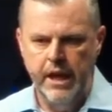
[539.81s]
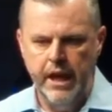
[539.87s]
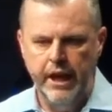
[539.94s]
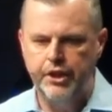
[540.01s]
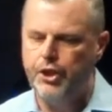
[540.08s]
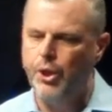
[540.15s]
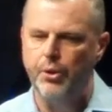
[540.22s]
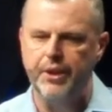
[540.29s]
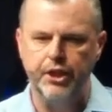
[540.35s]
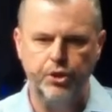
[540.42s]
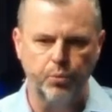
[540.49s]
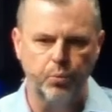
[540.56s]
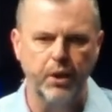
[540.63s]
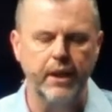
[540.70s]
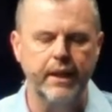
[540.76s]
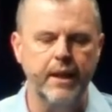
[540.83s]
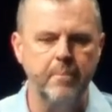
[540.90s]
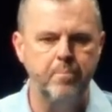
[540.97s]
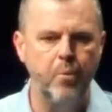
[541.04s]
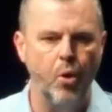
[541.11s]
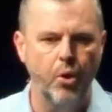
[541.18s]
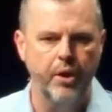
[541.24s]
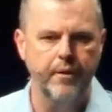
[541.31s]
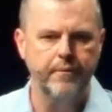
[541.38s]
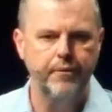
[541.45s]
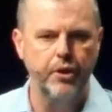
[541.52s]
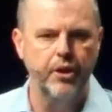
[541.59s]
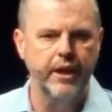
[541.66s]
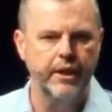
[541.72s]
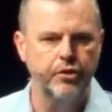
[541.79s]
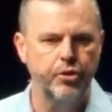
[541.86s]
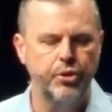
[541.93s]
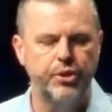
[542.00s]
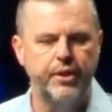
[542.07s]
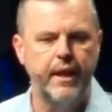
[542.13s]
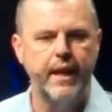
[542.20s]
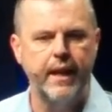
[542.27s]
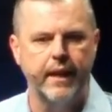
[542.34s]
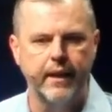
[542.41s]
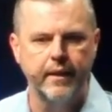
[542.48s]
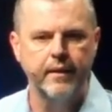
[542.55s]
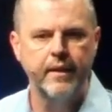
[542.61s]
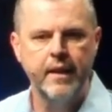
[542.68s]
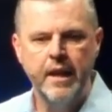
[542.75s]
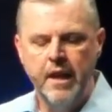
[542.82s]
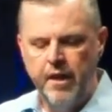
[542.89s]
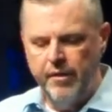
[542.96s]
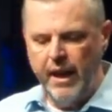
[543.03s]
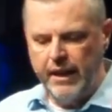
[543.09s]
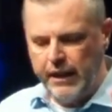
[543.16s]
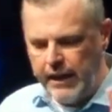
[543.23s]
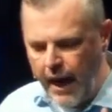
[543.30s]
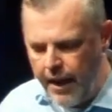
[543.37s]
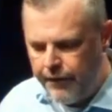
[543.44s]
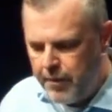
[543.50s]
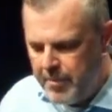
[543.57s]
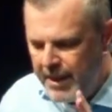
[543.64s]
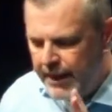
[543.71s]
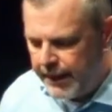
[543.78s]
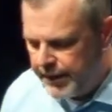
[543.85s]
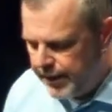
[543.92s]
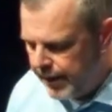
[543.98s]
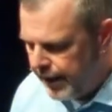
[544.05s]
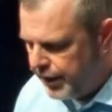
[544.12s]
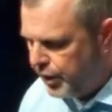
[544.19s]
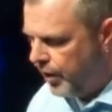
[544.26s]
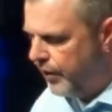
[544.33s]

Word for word: And so it is really important for you to understand that government exists